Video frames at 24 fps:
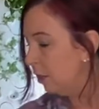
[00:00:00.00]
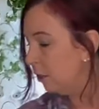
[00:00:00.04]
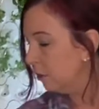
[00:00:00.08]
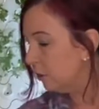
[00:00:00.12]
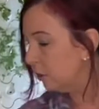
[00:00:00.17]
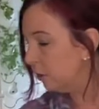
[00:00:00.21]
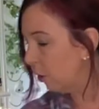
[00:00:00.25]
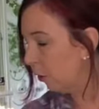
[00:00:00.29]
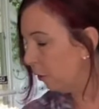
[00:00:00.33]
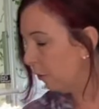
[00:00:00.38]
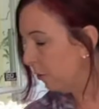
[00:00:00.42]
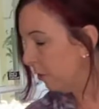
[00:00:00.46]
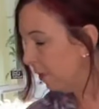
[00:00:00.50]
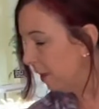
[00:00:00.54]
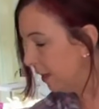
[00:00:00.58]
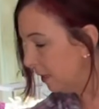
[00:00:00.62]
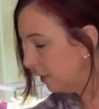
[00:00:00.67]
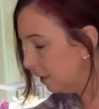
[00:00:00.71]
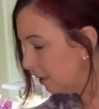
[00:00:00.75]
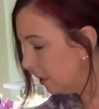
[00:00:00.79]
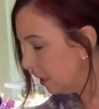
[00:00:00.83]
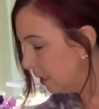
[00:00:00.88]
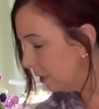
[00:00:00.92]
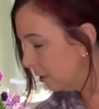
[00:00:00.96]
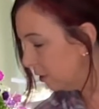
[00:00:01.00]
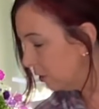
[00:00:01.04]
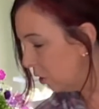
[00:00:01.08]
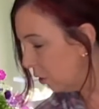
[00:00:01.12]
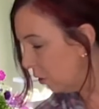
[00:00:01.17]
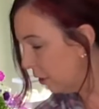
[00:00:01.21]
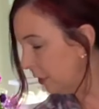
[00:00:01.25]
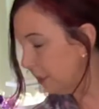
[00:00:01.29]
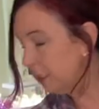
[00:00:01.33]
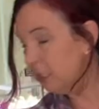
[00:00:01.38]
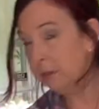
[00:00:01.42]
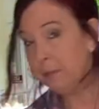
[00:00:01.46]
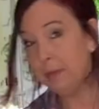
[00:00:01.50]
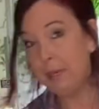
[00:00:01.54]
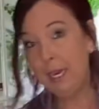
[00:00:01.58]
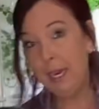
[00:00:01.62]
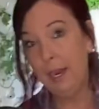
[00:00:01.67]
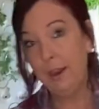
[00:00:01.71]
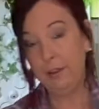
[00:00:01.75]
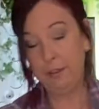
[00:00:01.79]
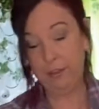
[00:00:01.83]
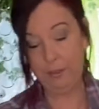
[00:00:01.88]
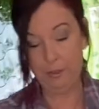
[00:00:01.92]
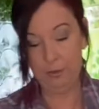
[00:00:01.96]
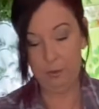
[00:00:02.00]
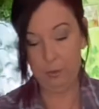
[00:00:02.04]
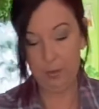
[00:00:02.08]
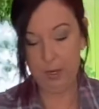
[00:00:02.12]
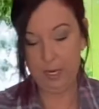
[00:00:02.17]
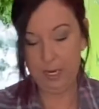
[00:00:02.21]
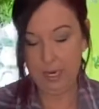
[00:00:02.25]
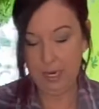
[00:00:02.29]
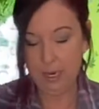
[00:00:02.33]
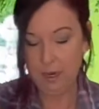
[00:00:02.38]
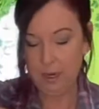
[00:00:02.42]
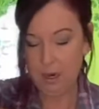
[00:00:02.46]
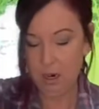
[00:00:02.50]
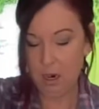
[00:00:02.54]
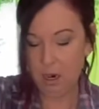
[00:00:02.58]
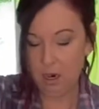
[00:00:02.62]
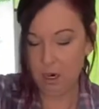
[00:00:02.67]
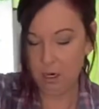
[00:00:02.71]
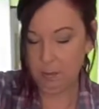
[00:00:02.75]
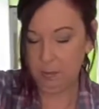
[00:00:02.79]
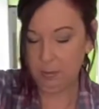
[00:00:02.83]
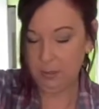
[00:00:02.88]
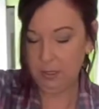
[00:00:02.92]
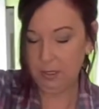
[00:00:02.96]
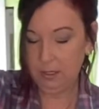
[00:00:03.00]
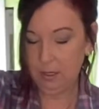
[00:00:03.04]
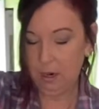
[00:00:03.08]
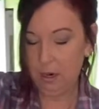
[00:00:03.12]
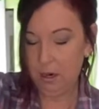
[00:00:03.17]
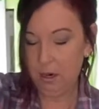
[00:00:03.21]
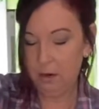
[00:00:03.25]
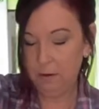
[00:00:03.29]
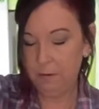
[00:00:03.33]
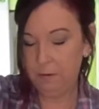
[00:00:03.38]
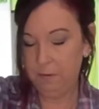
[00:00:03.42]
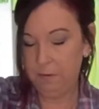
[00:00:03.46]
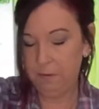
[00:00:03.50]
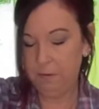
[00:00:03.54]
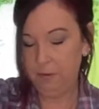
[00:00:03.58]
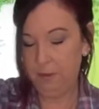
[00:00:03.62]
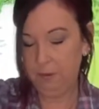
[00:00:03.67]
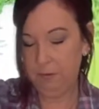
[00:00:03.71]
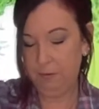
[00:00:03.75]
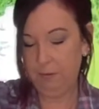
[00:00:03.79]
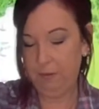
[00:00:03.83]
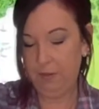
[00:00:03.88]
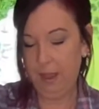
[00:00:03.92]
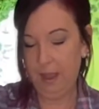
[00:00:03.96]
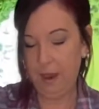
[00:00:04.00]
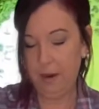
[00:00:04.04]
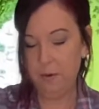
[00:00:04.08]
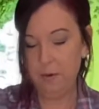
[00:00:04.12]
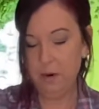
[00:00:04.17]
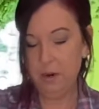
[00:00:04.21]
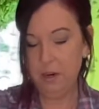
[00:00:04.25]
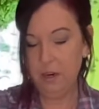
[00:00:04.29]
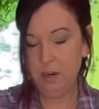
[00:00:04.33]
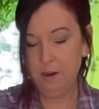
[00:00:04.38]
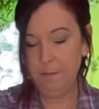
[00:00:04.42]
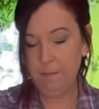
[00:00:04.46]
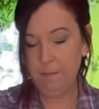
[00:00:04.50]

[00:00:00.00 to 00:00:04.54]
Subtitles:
So this is going to be 3 cups of the flour.